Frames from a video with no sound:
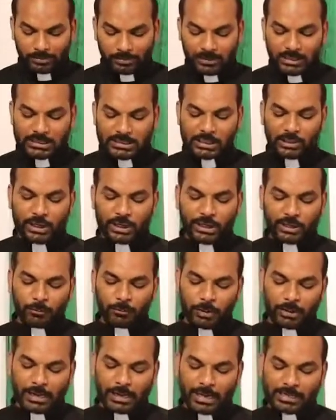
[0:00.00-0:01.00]
This Greek
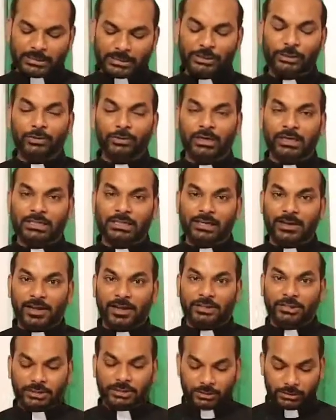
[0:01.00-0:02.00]
word has unique
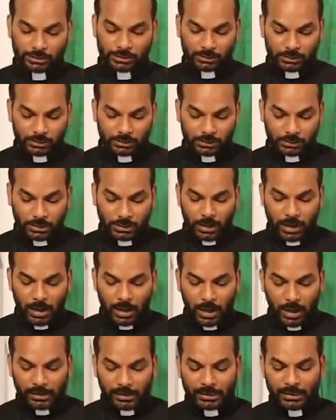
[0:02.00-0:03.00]
nature
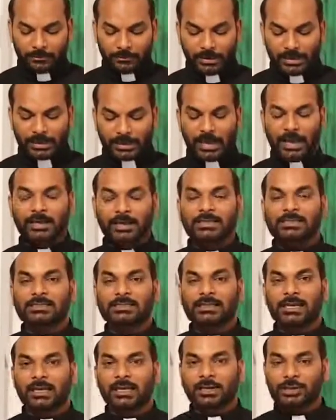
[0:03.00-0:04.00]
and even
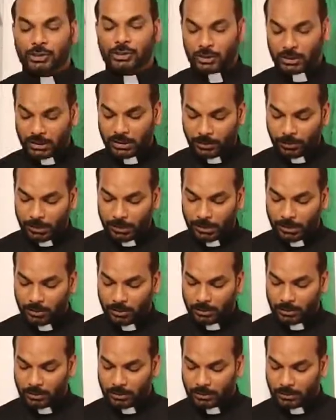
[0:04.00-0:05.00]
carries a history
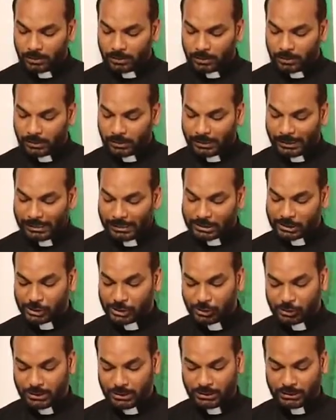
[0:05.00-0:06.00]
behind
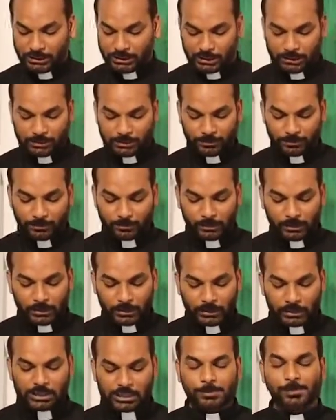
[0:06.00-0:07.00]
its usage.
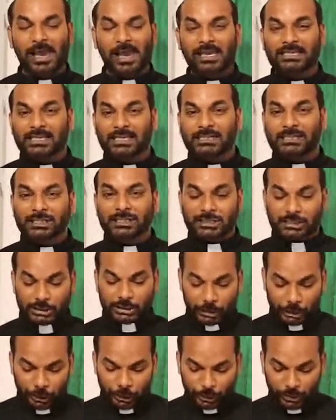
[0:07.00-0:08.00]
This passage
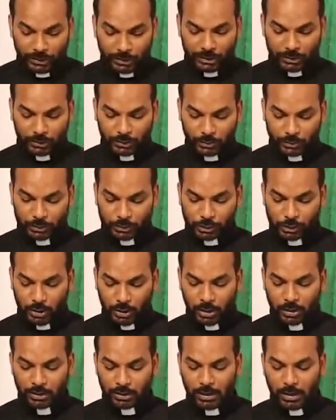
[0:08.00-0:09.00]
is unique to
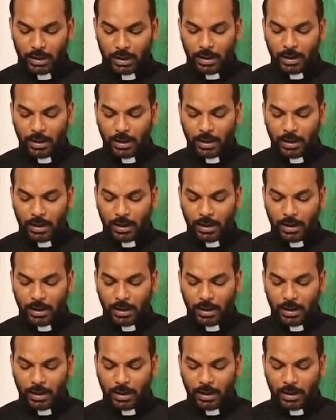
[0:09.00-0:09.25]
John,